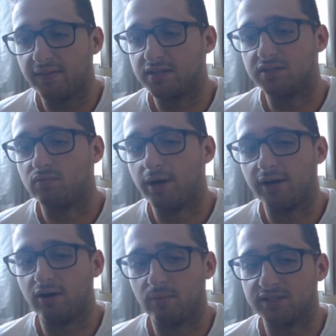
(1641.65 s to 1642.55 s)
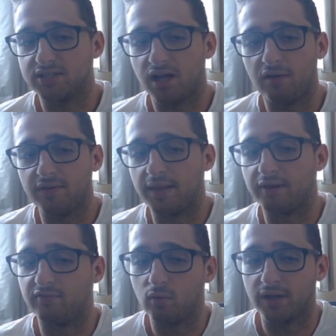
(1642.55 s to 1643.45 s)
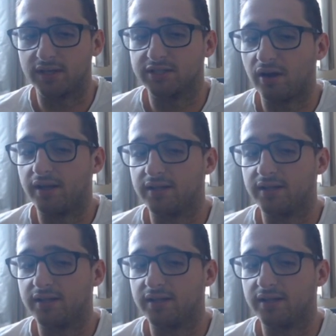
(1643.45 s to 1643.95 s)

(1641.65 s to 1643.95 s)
This is really common stuff, and then falling sight